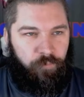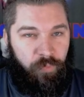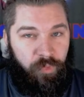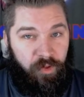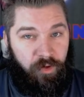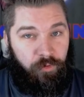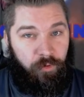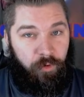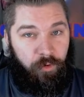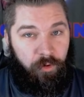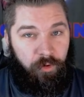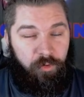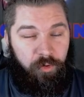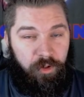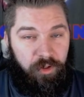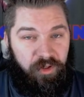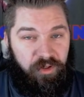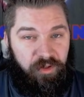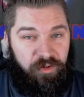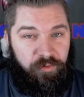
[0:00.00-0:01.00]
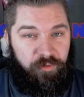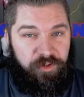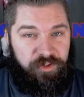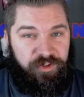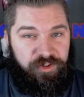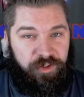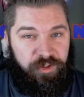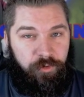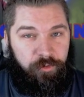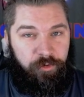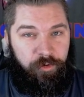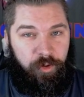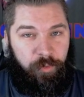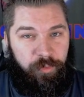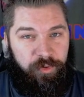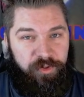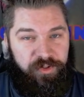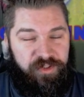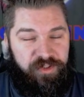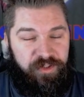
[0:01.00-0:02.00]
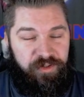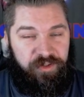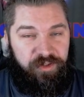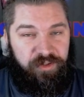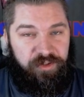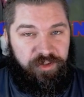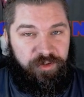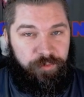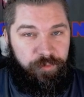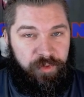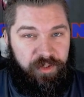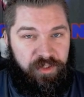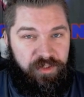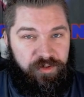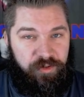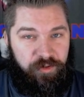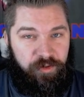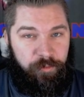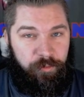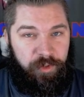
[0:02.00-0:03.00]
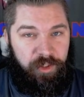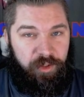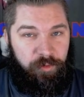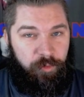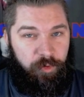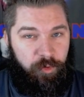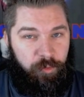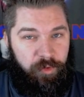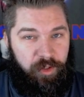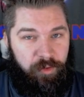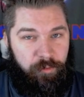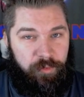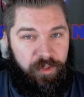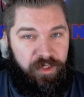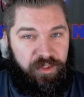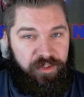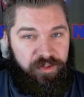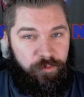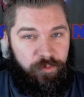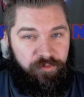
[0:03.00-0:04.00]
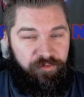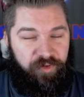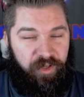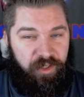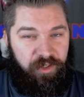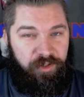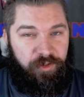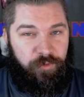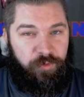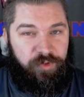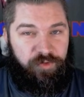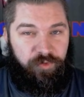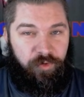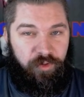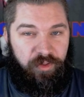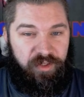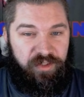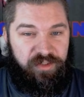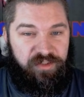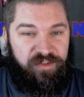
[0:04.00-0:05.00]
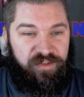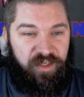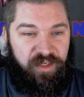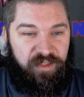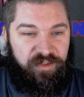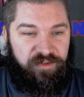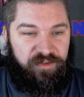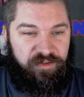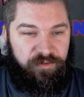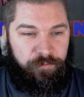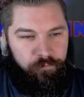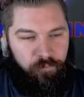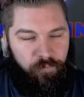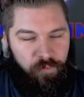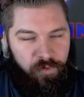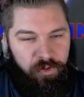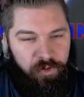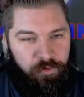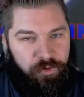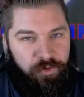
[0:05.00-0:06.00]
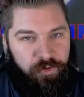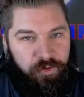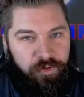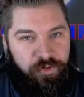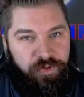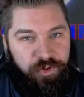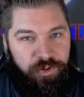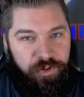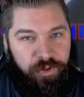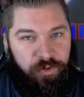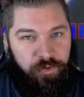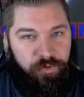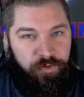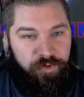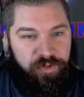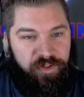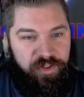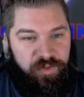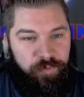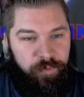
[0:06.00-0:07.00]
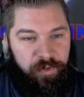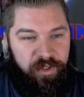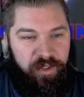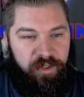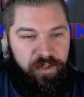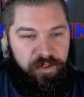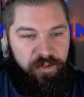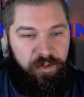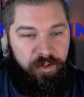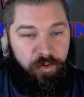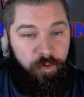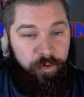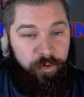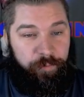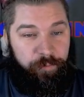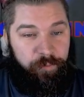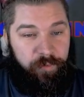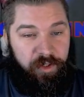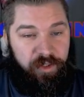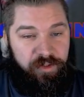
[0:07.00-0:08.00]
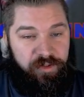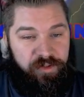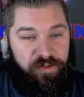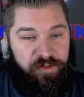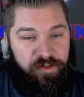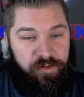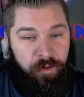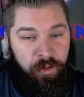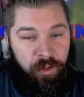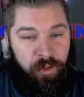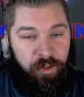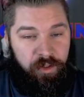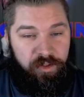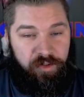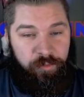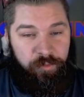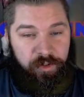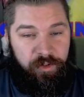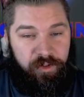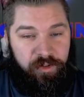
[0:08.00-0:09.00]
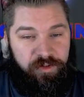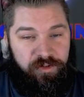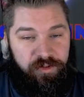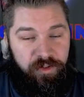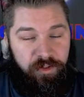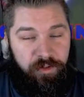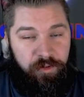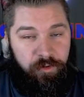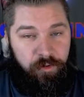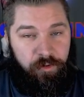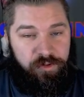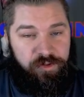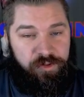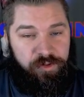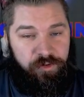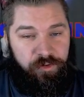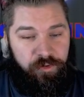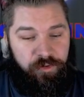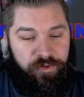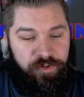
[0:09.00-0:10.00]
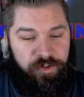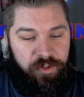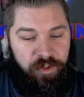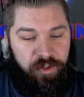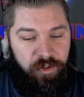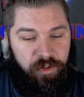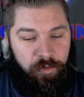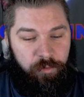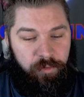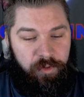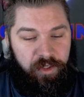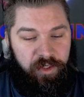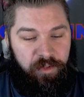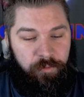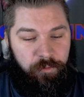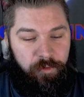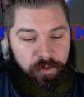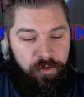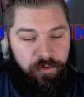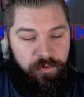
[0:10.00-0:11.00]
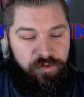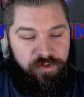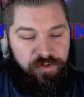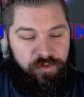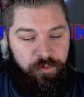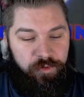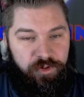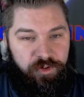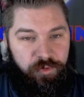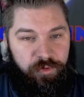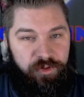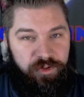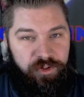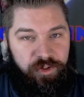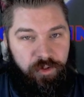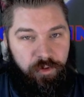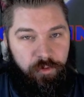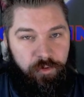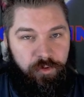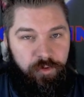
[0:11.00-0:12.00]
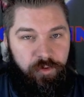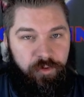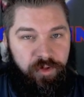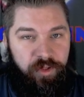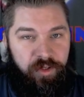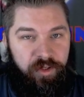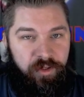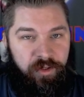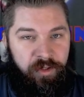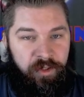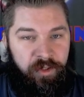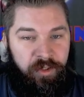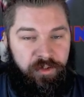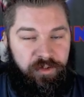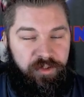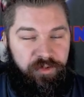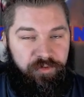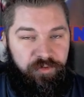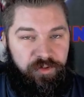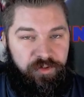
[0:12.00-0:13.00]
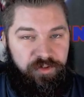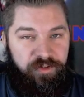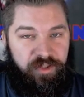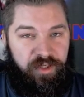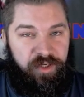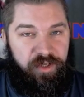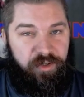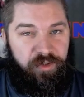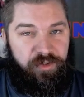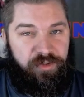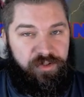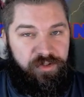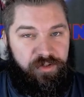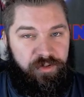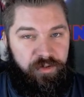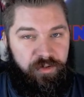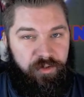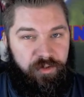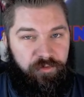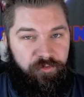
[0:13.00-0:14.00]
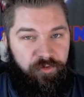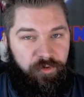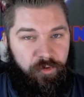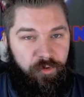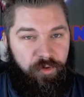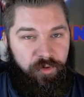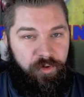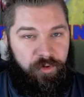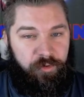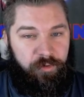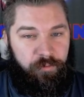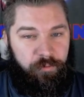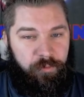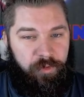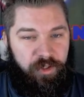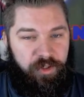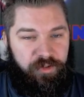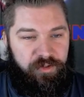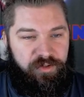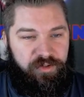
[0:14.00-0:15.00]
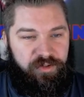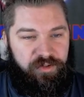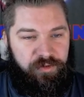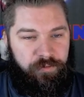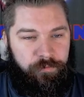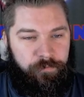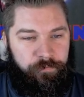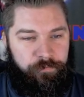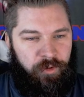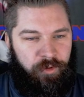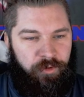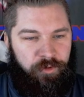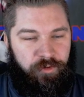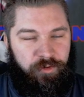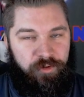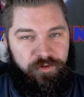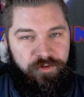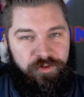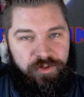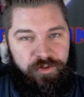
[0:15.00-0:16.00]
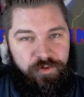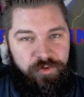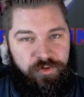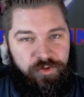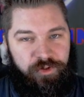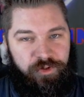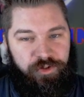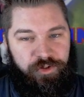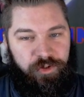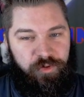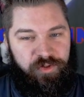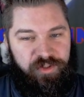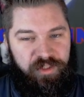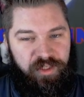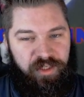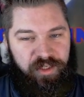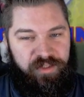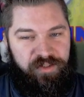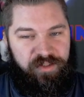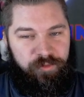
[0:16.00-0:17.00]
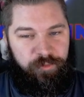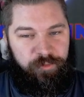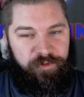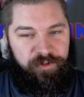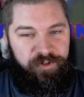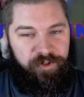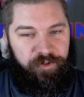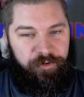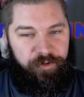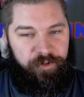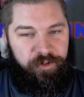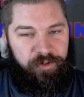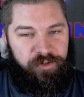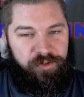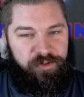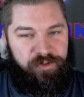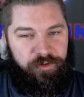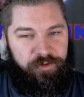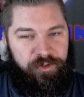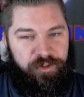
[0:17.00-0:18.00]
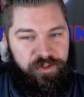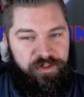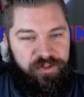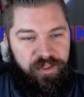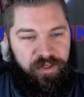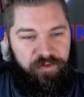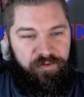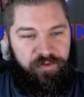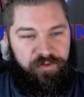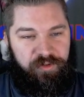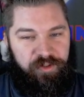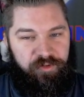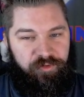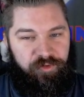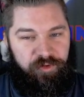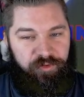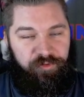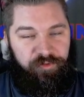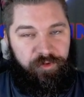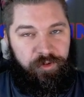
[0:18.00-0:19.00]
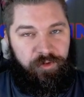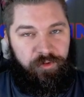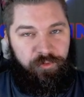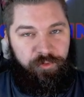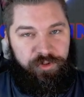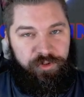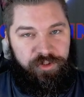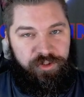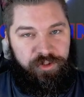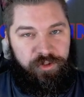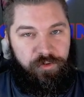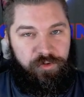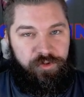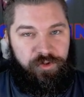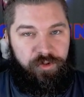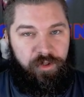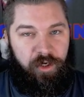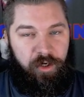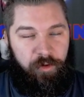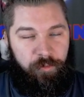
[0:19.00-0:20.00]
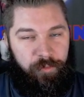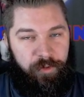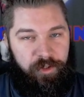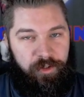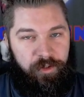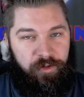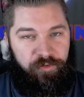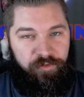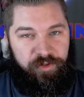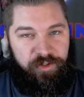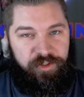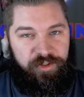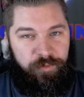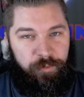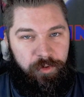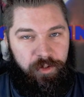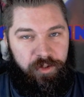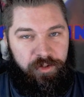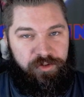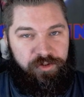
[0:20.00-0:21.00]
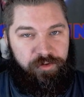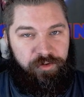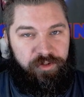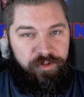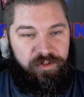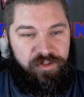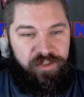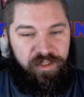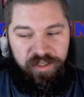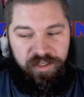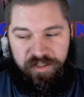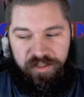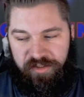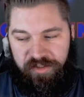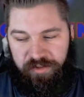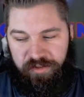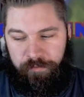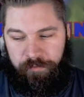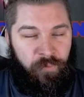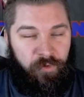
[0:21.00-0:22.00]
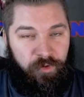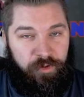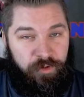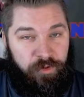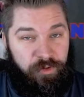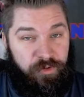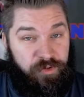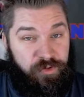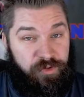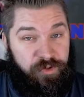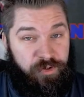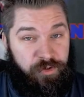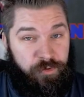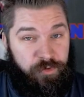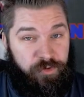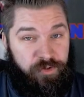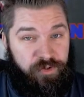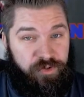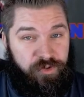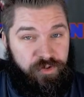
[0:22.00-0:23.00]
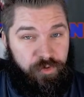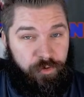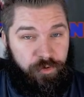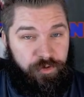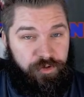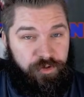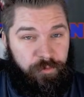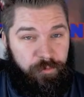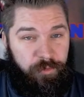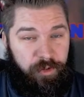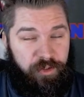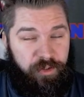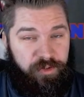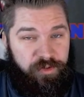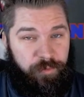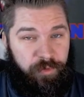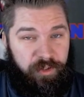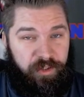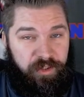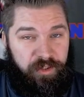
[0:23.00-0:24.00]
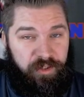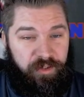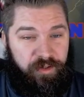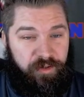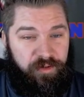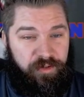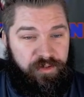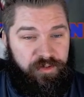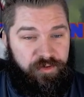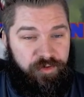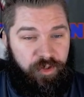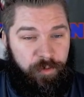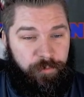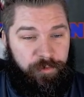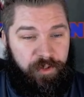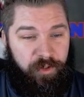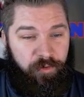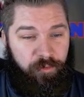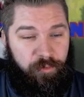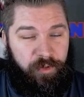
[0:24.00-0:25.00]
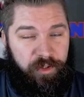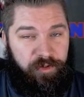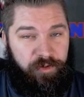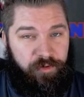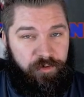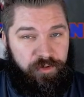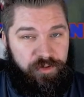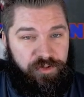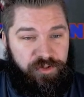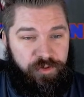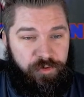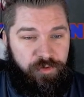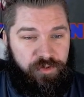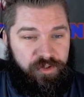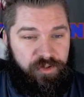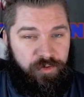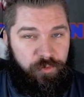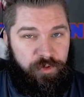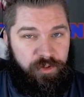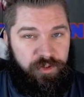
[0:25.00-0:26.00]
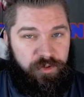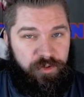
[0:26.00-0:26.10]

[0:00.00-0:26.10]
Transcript: Roll quality will show you a percentage based on the minimum and maximum values for that stat. You can also show to display equipped mods, locked mods, and also use the colorblind modes, which will show you the different tiers for the mods. You You can choose to show slicing materials or just have the default view, which shows you how many of each mods you can slice. You can also choose to sort your mods by clicking this drop down menu and choosing which